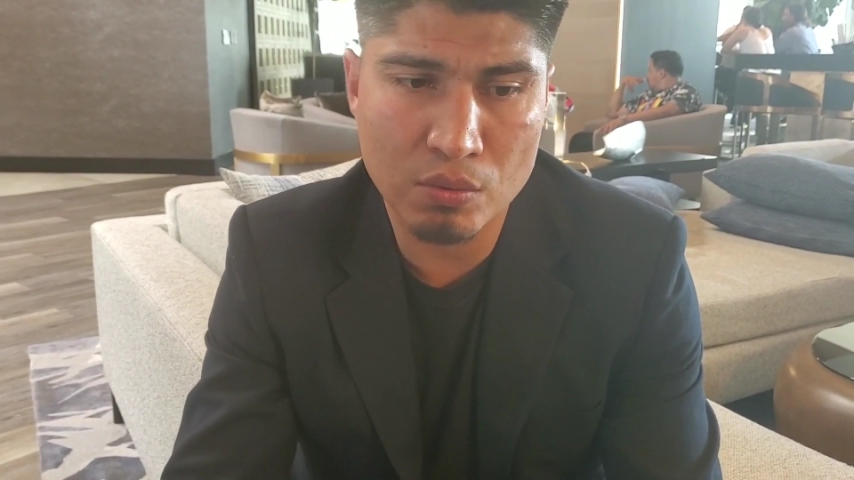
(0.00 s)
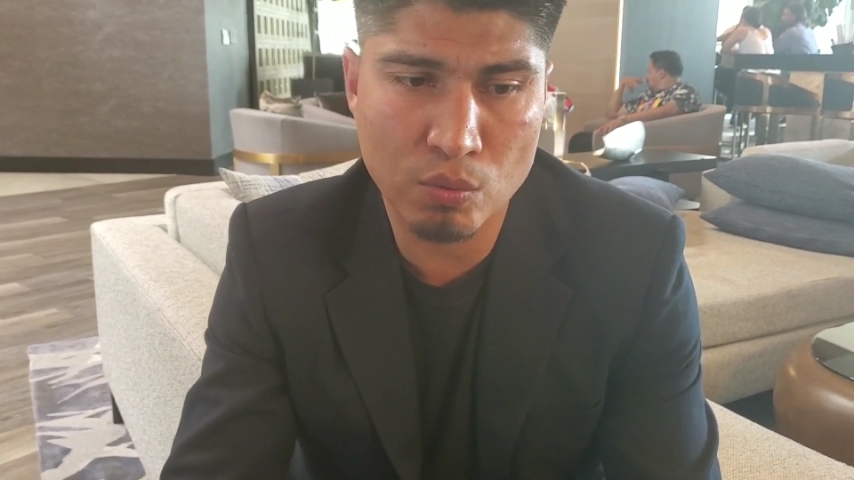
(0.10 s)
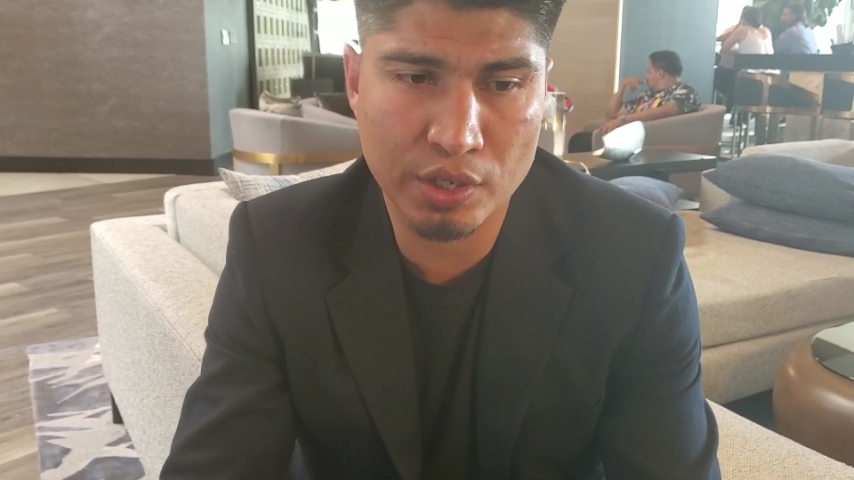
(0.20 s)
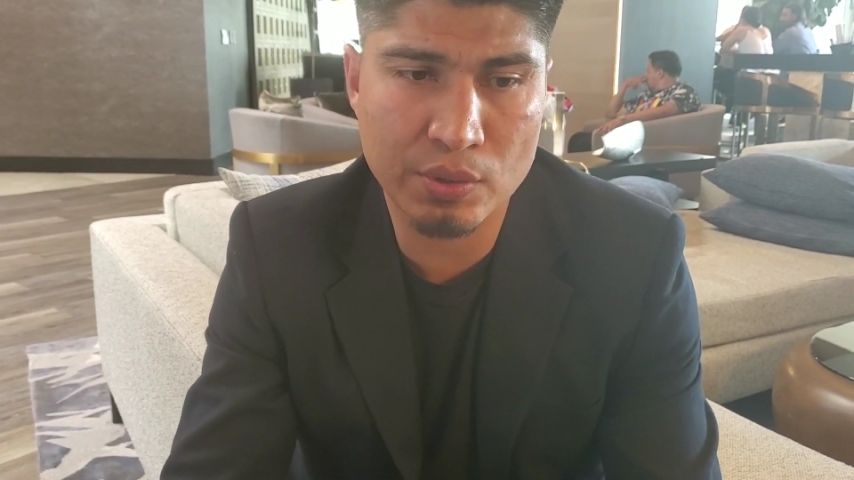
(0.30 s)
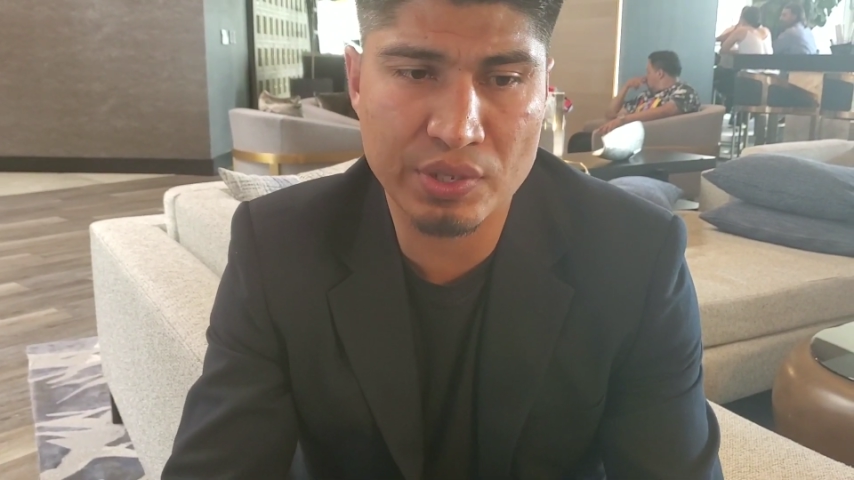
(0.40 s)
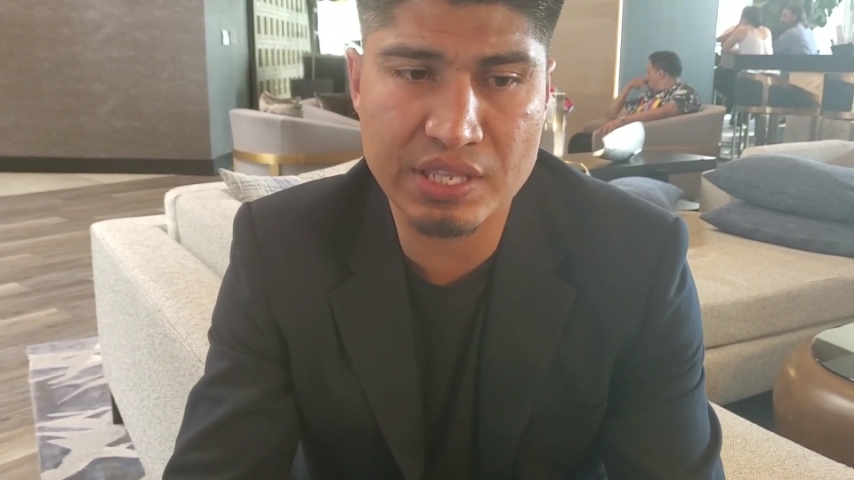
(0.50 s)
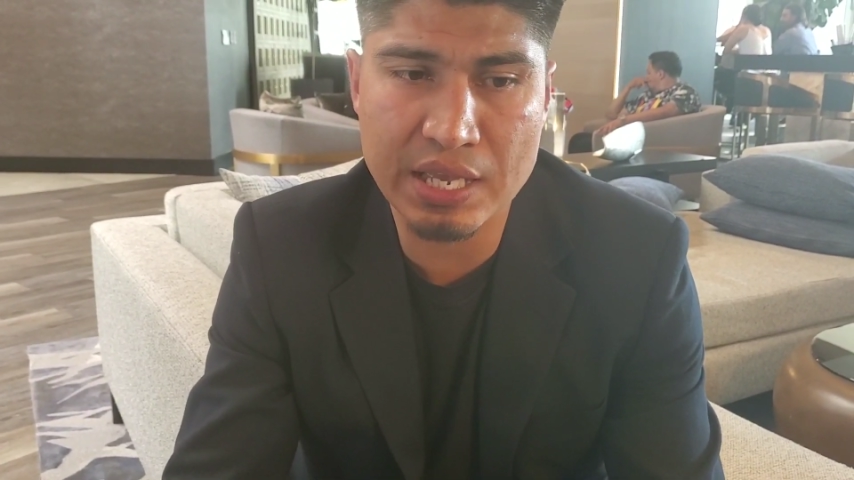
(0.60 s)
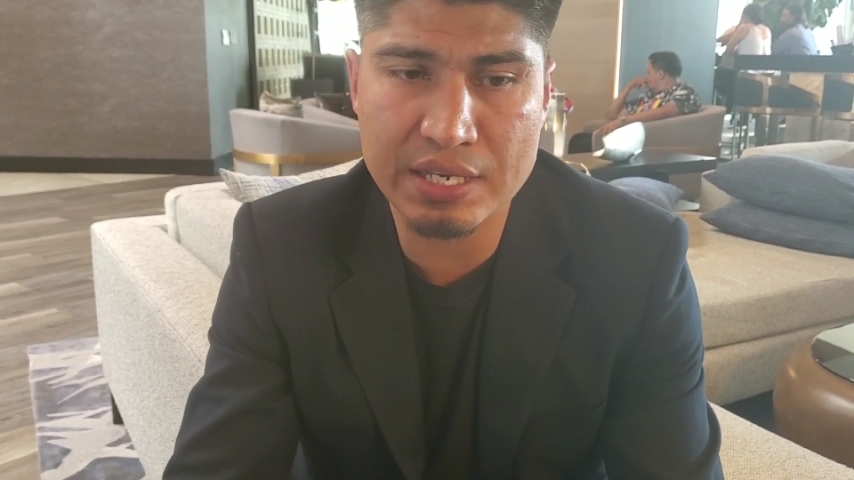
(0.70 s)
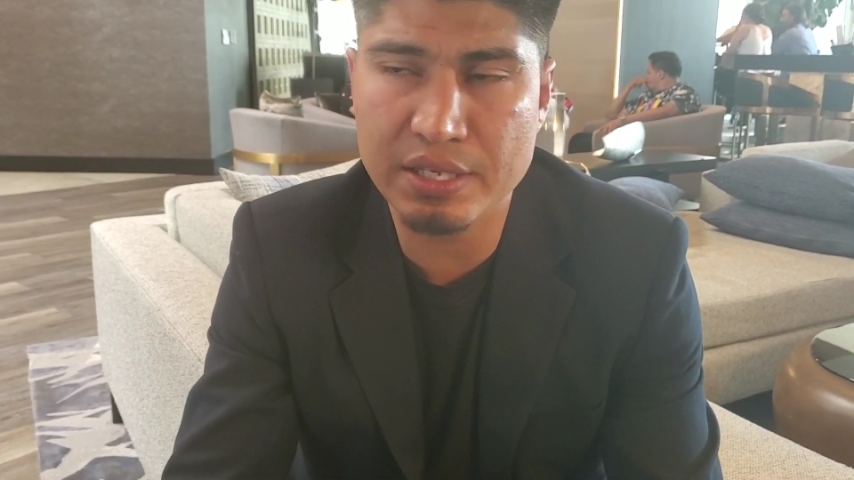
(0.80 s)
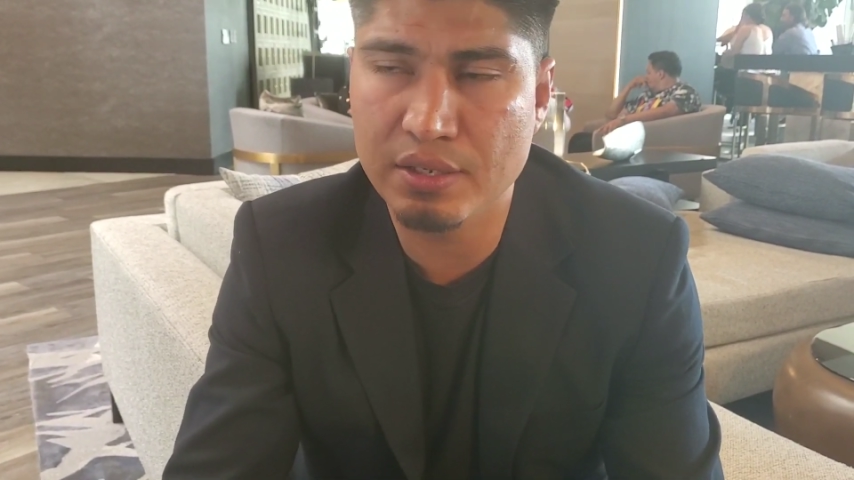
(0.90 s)
Working with
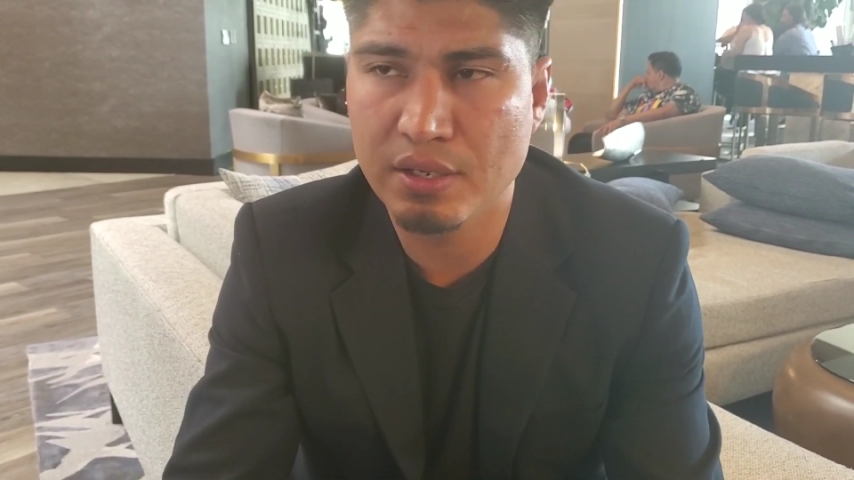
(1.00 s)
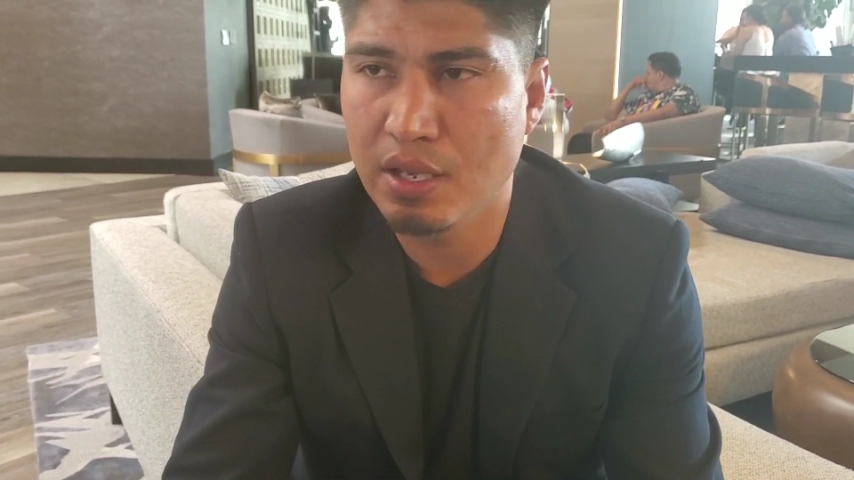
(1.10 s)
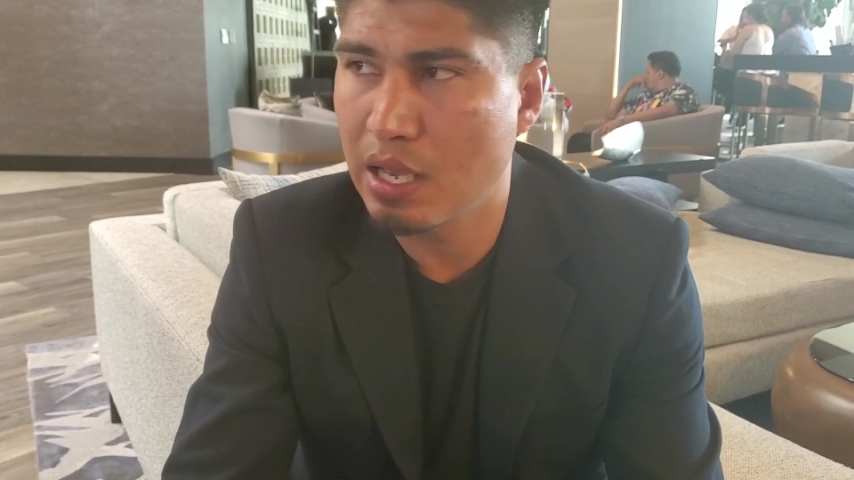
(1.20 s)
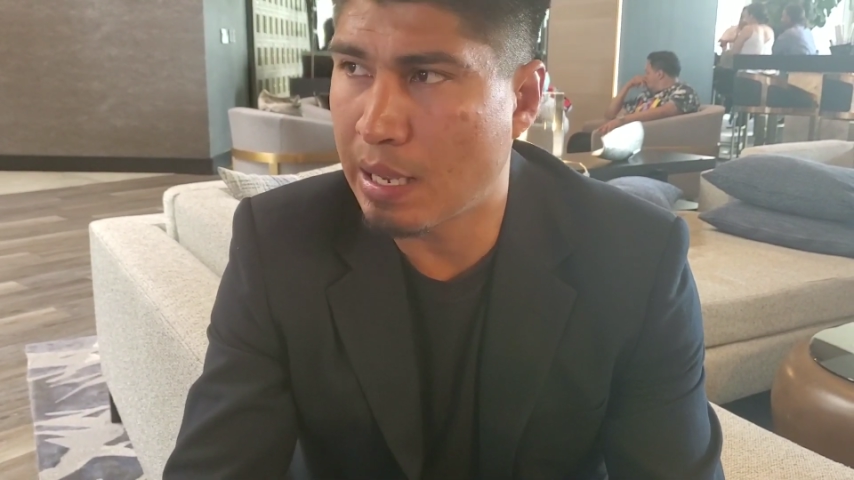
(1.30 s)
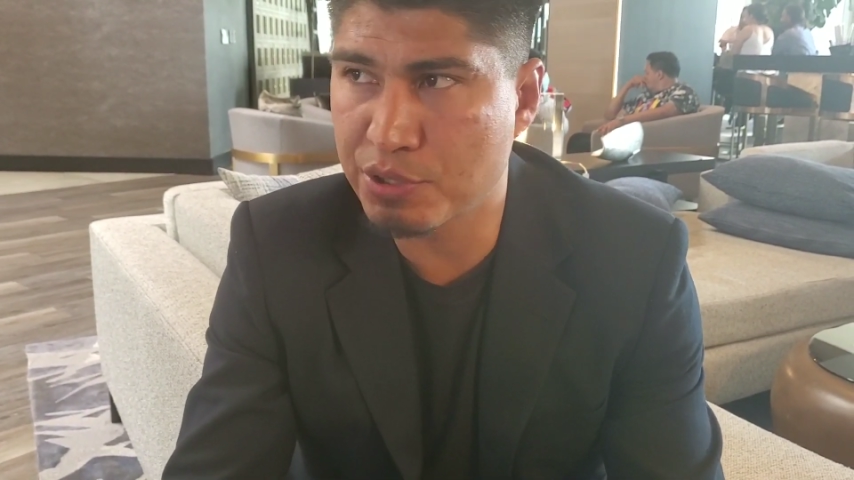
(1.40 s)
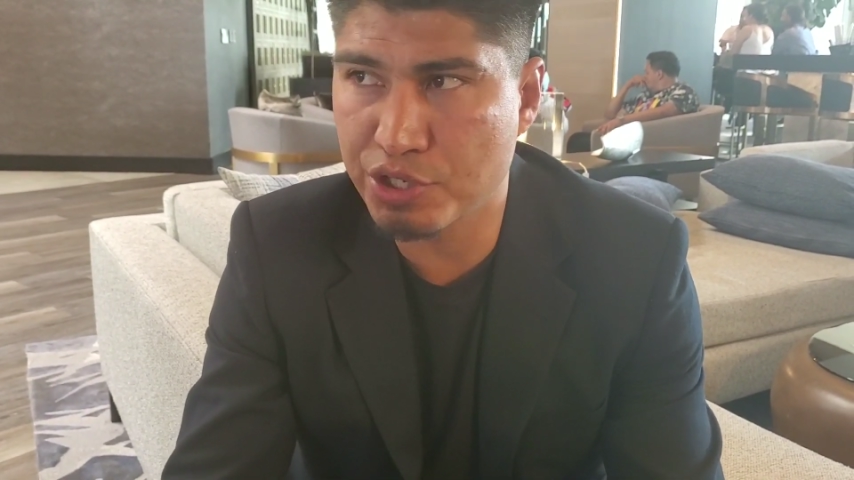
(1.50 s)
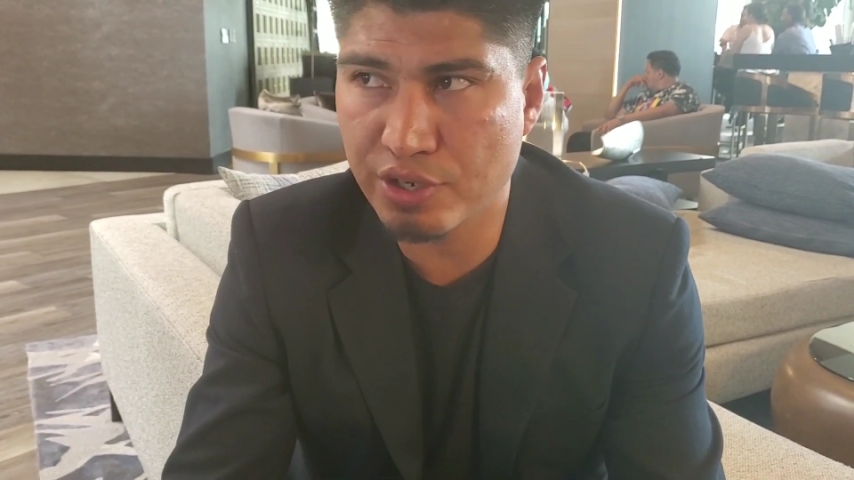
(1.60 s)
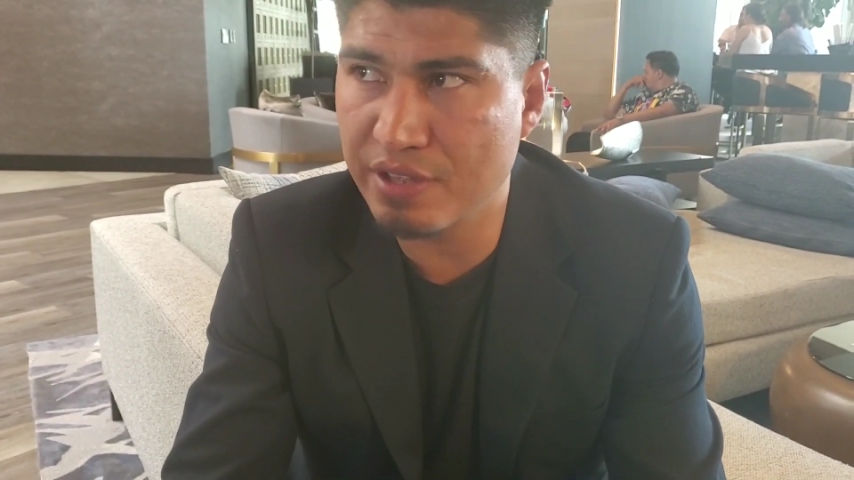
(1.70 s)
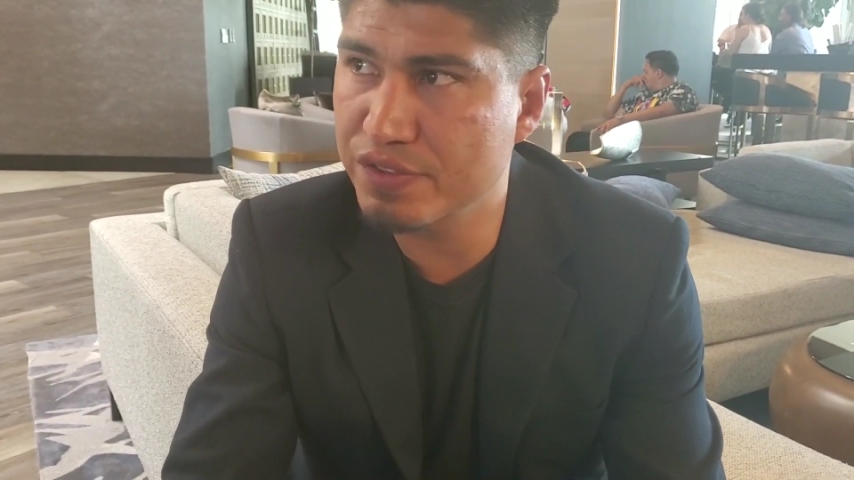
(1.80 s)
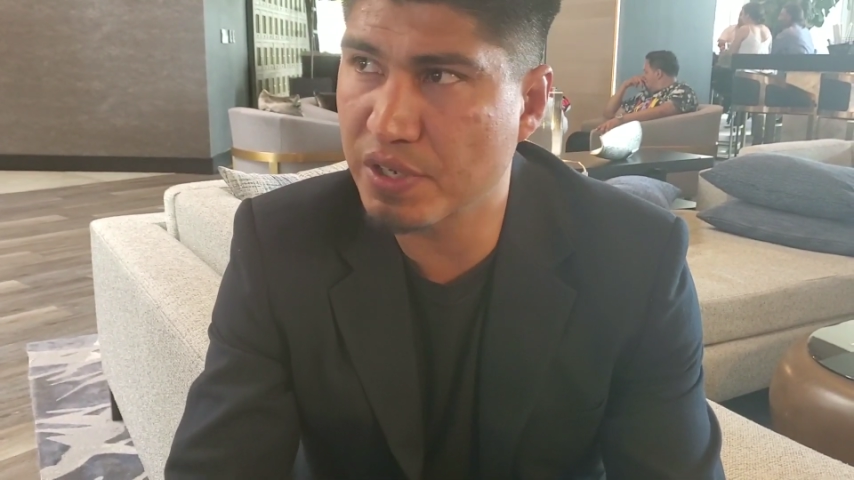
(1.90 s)
Eddie, I'm
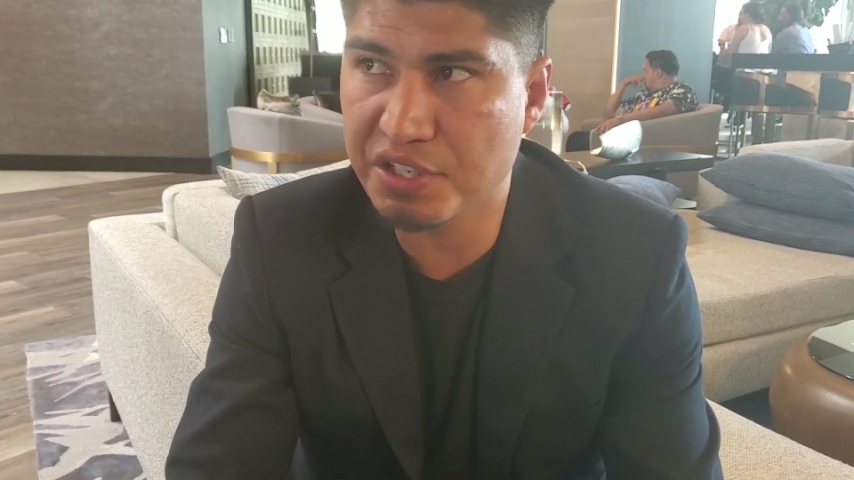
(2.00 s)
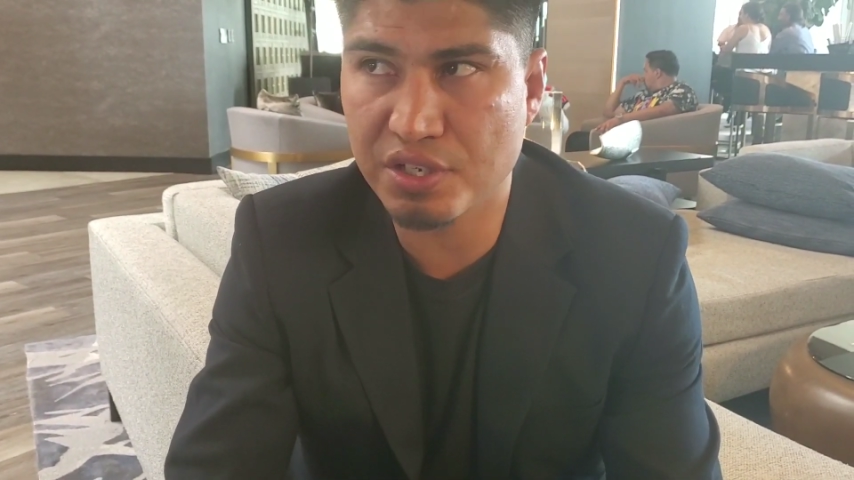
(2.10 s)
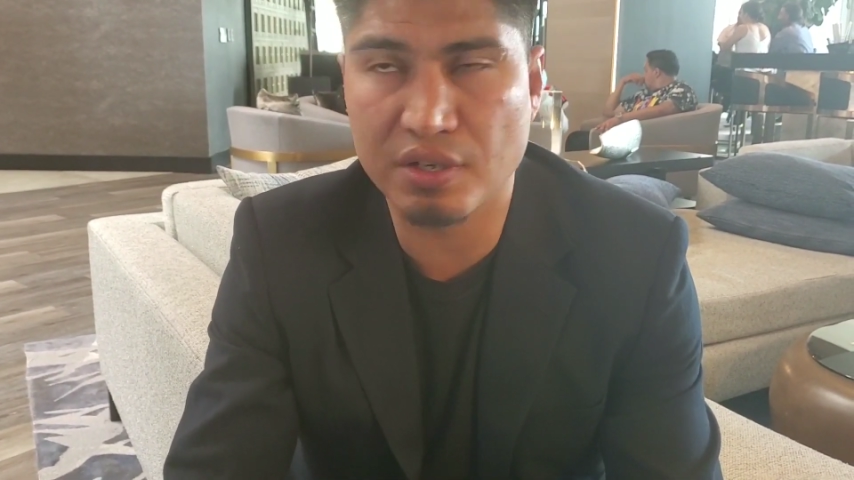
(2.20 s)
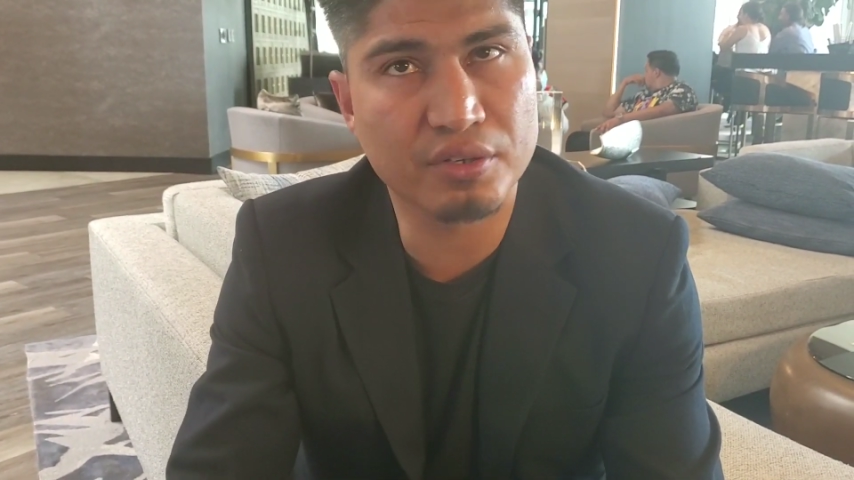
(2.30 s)
sure they've structured a